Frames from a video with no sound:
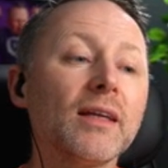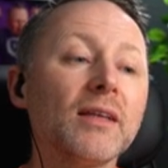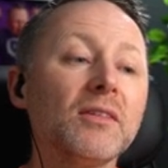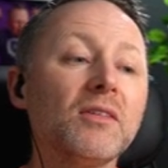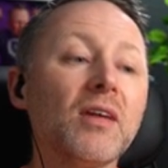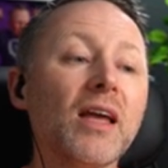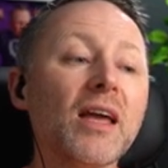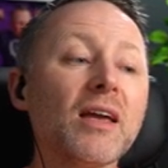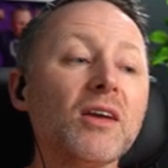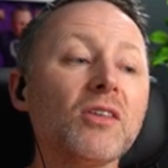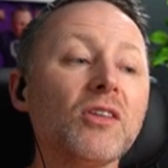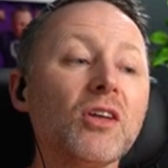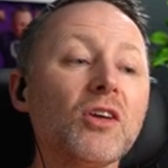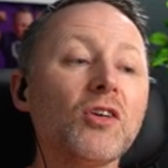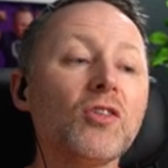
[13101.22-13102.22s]
take
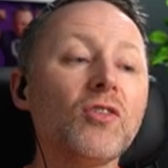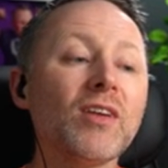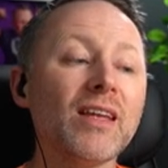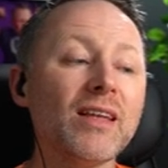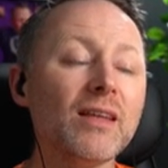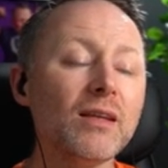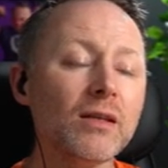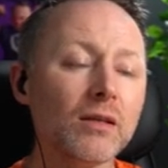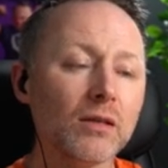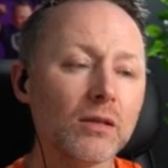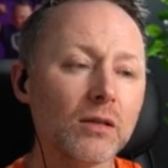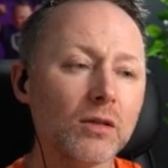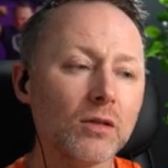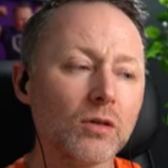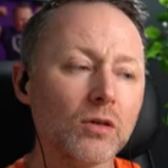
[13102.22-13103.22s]
the green,
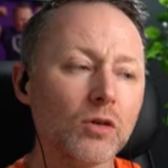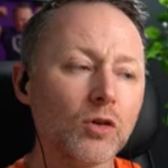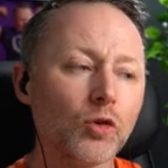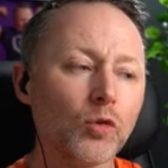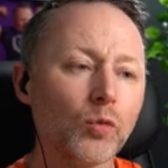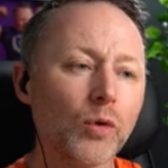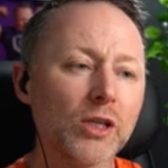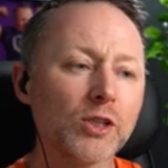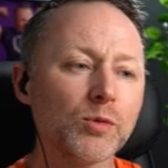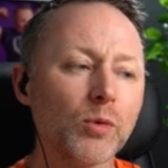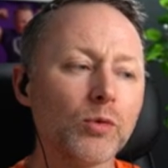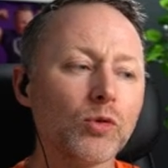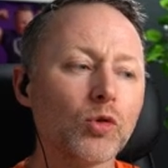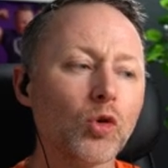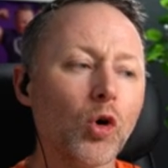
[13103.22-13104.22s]
which will
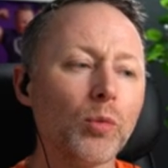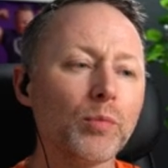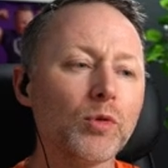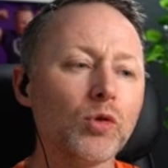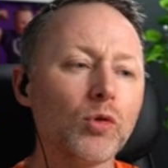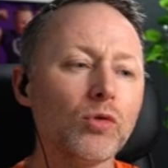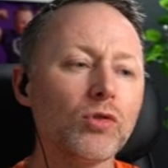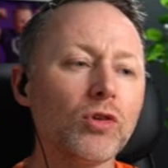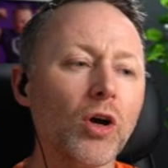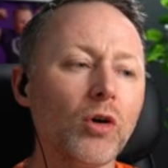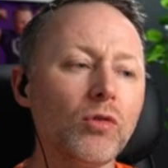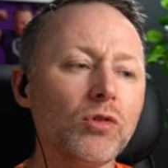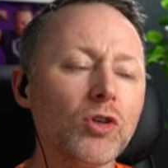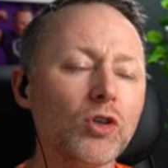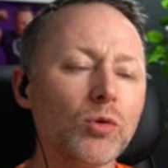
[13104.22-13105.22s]
drop you
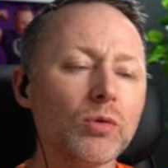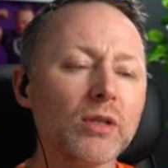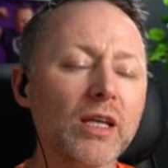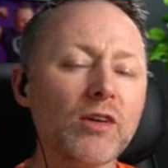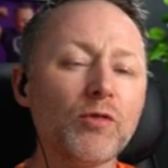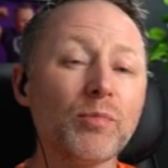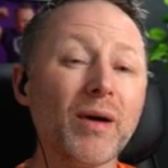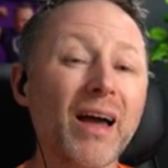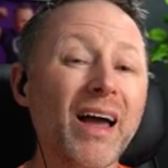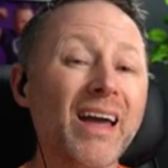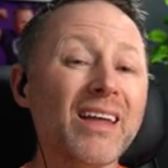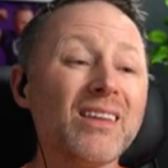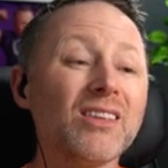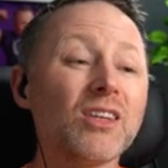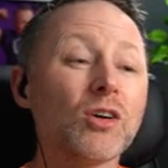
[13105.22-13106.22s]
down. You'll leave
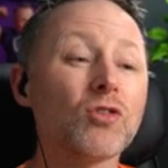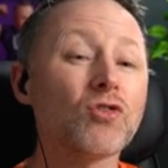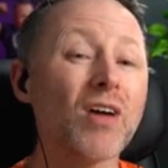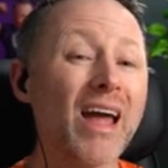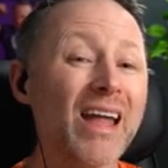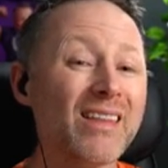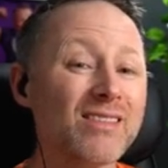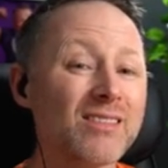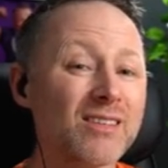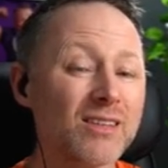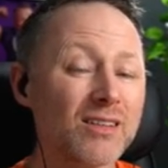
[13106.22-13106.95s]
behind the red.